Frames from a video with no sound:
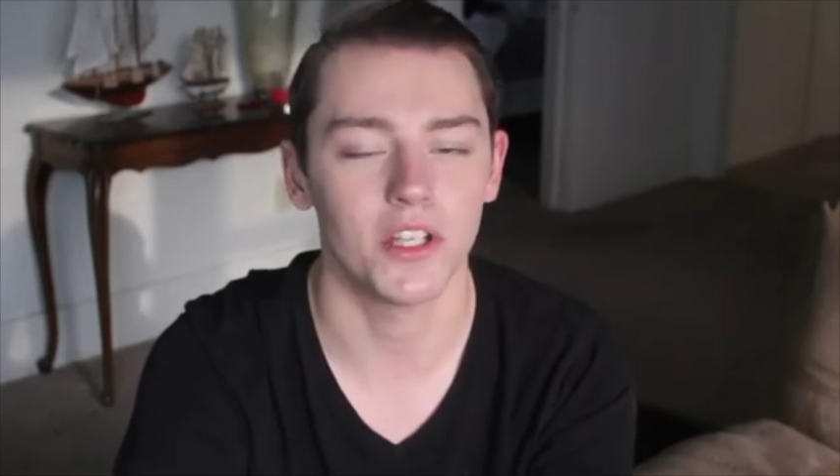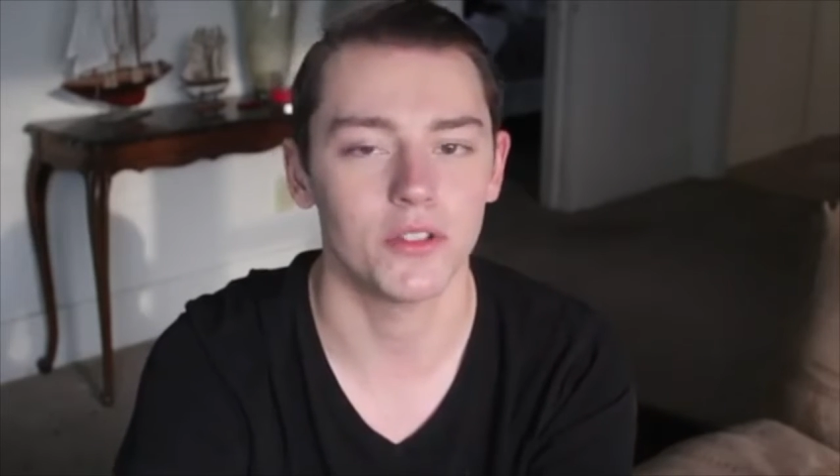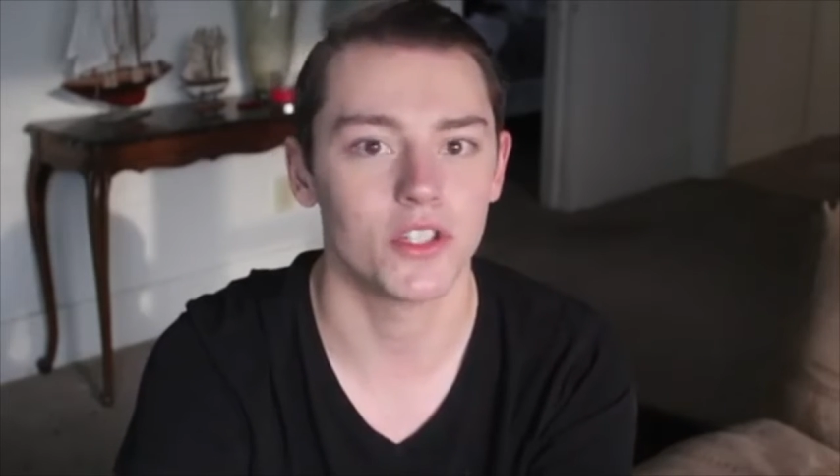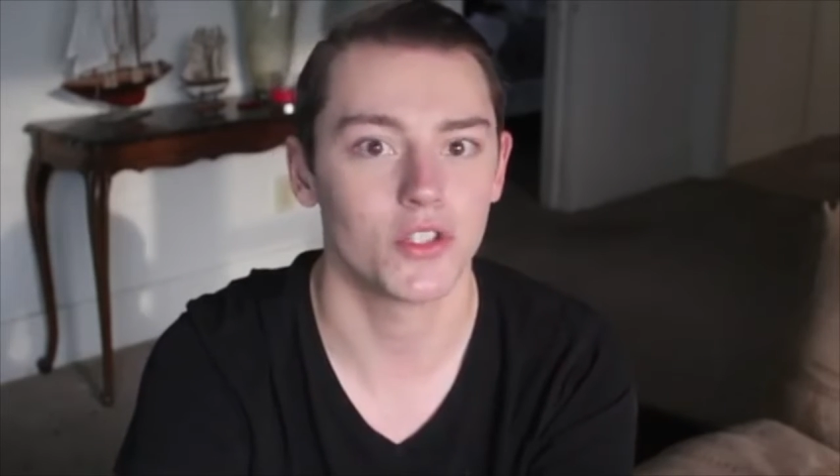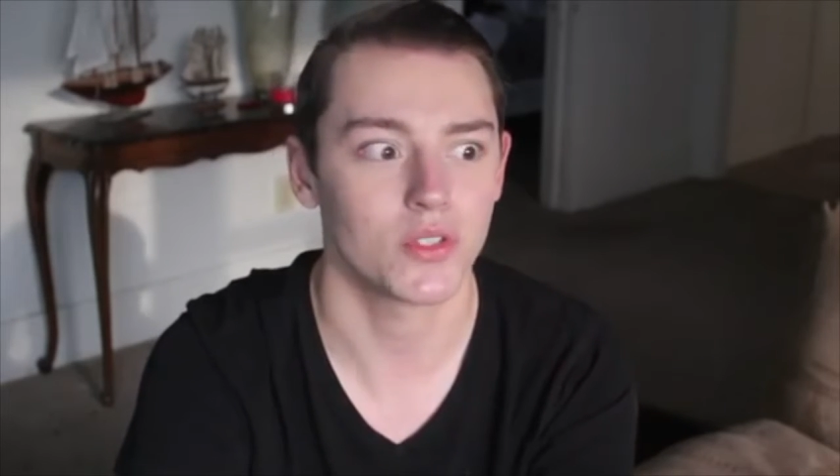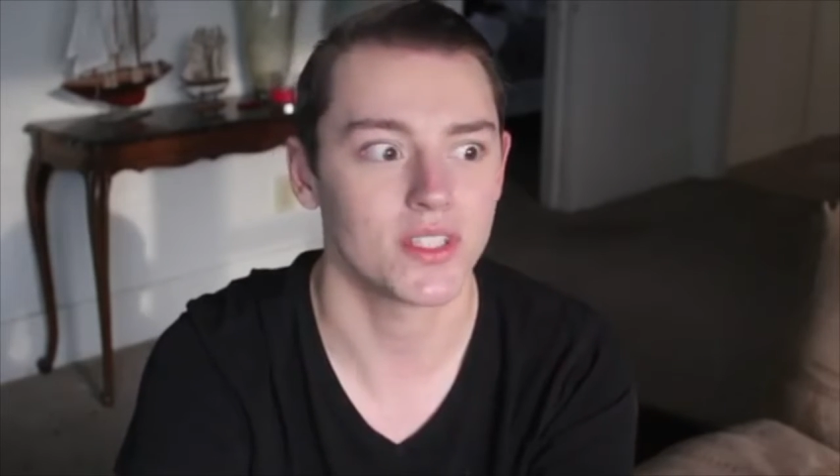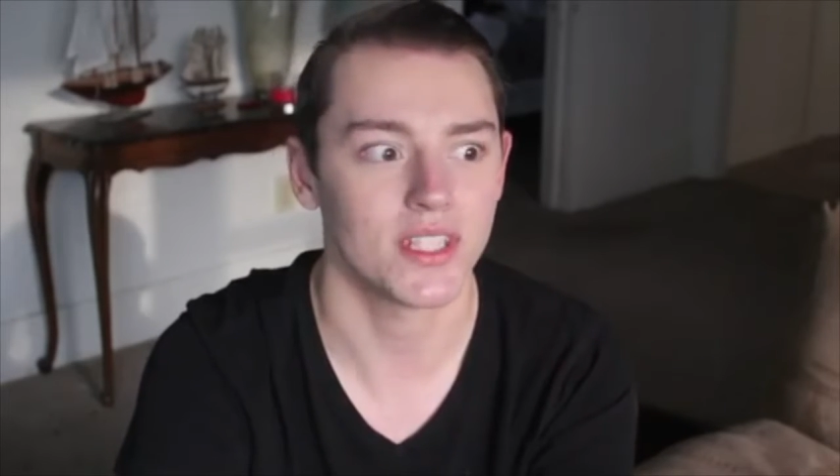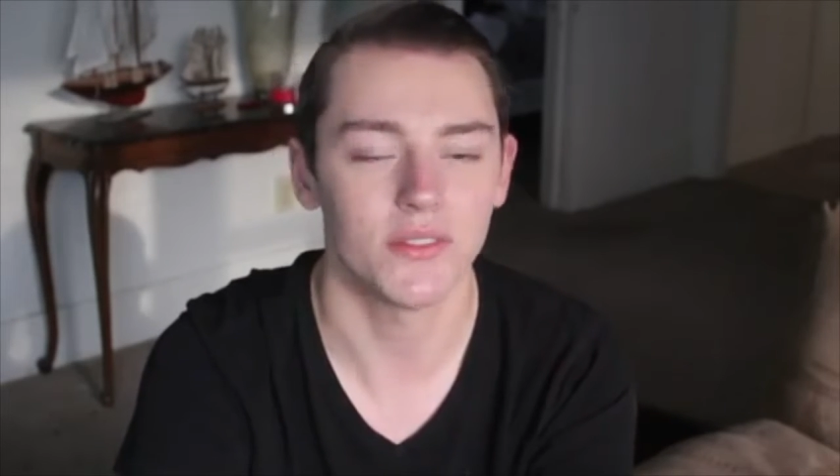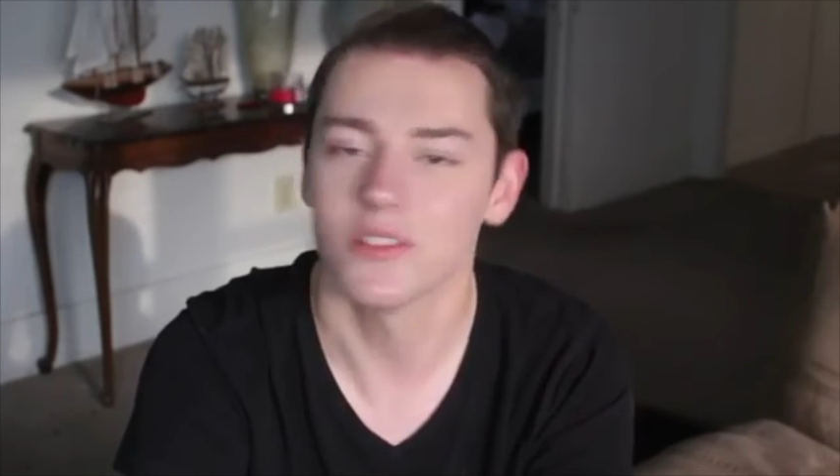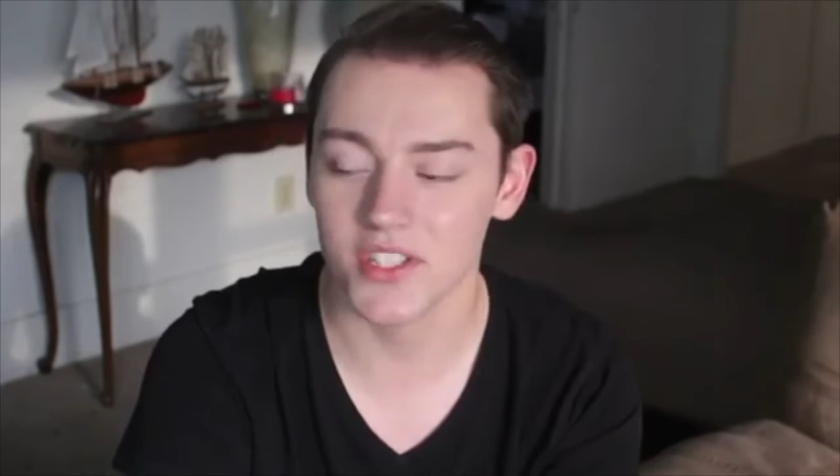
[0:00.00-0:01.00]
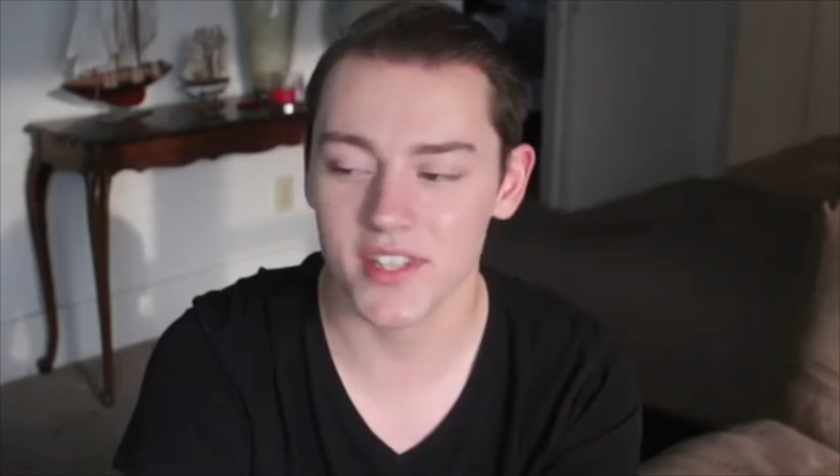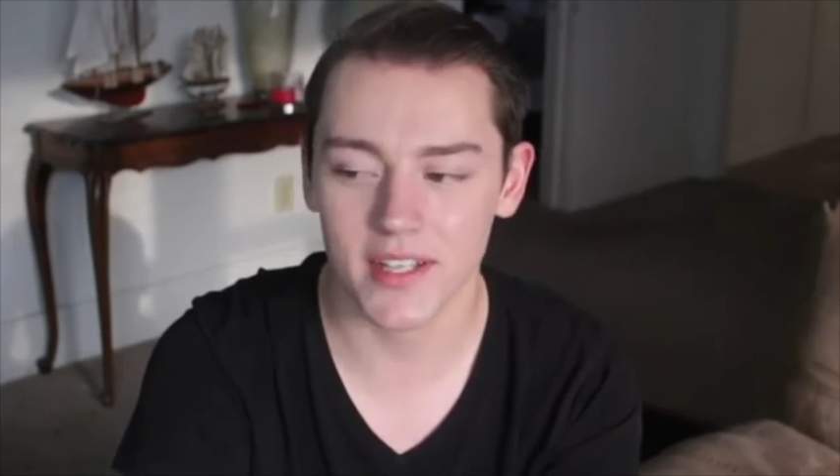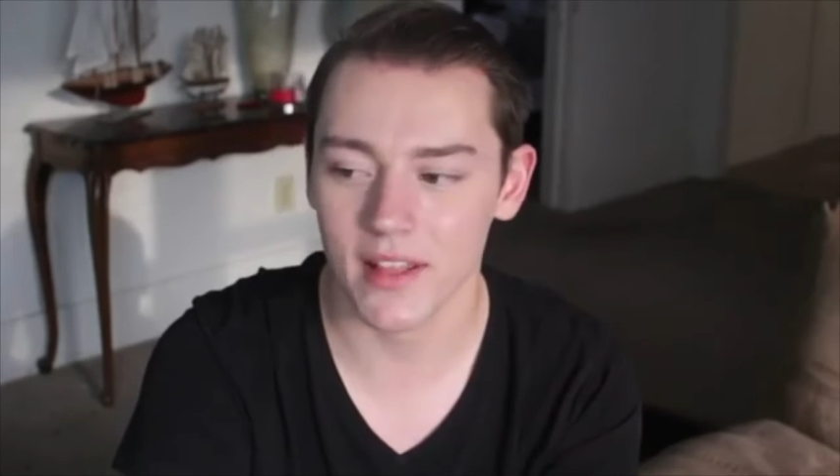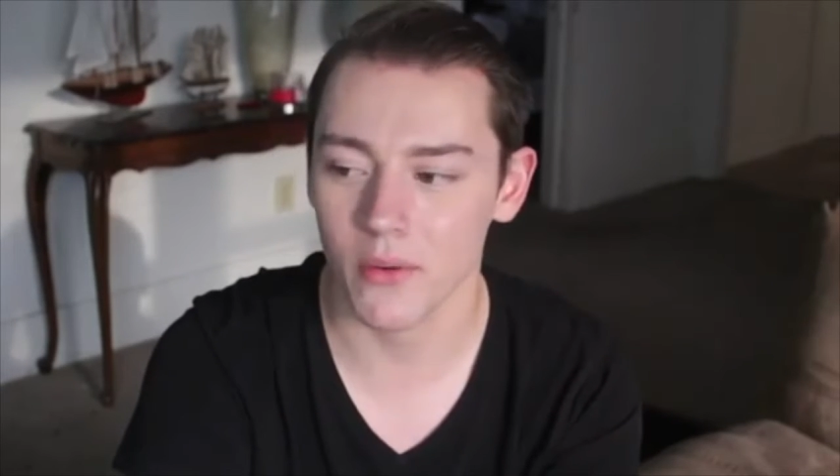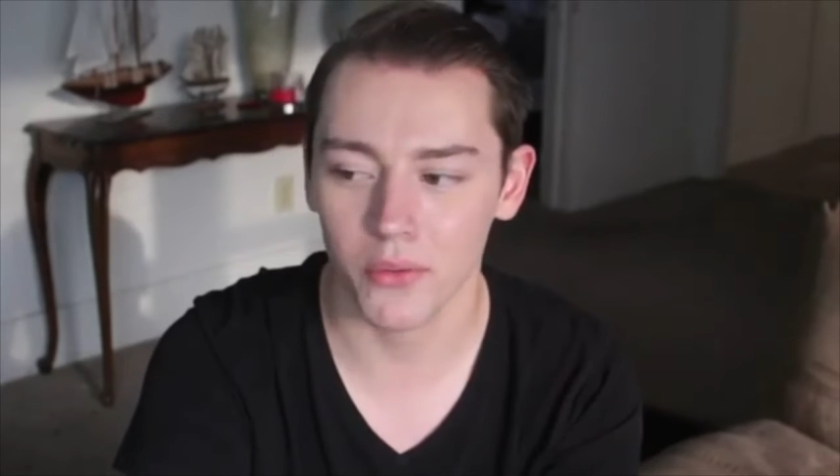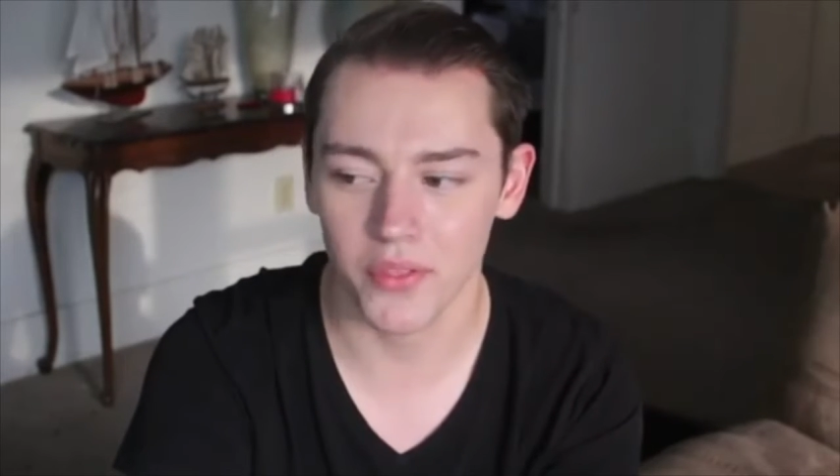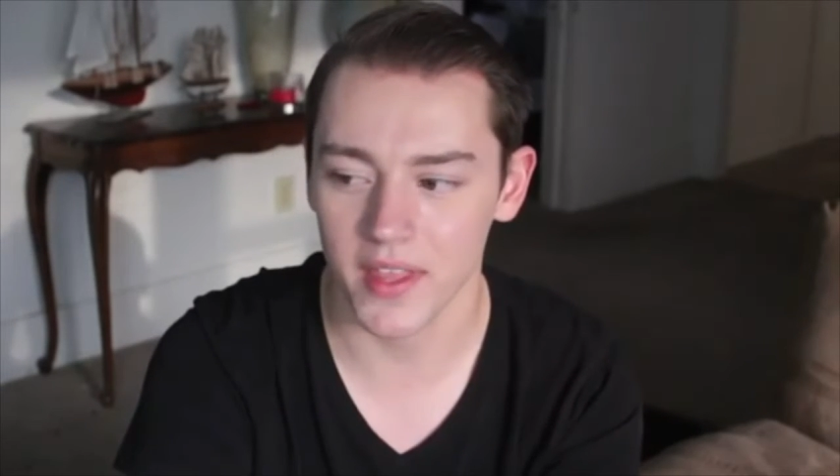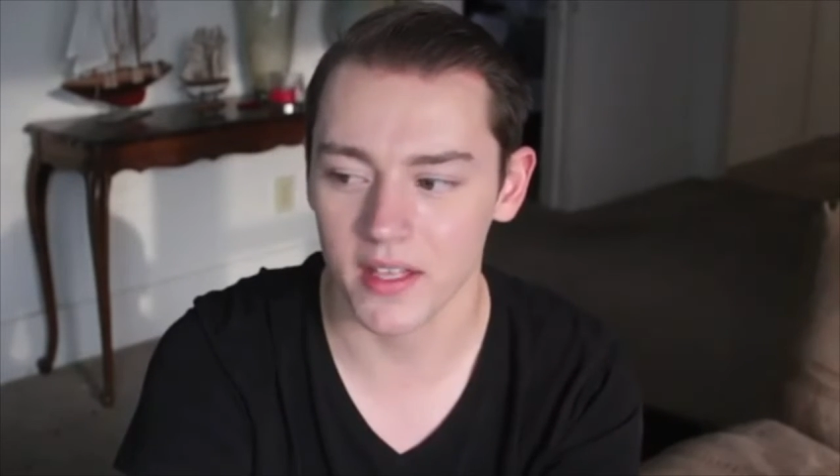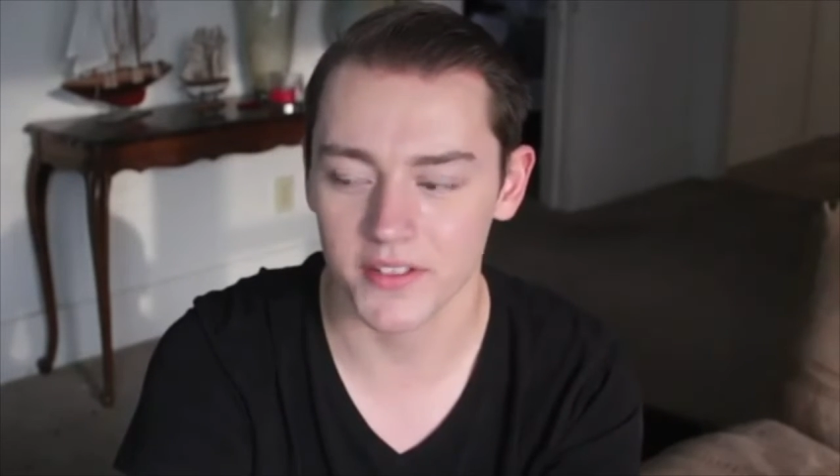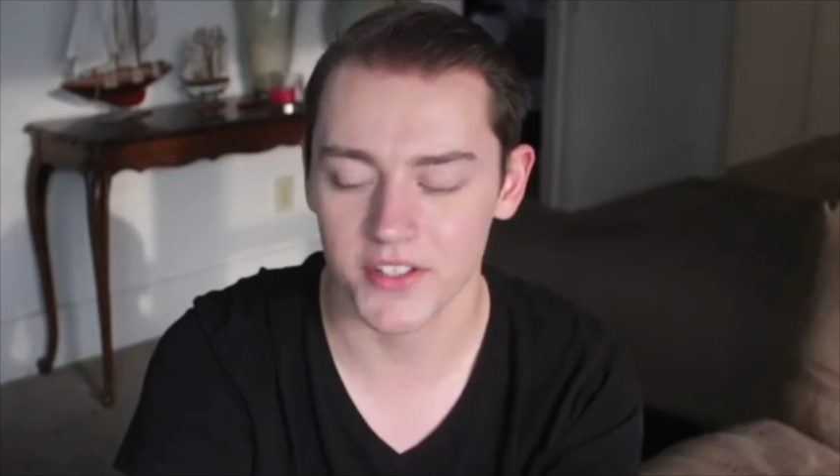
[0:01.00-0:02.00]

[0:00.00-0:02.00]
you just received. It's like that whole thing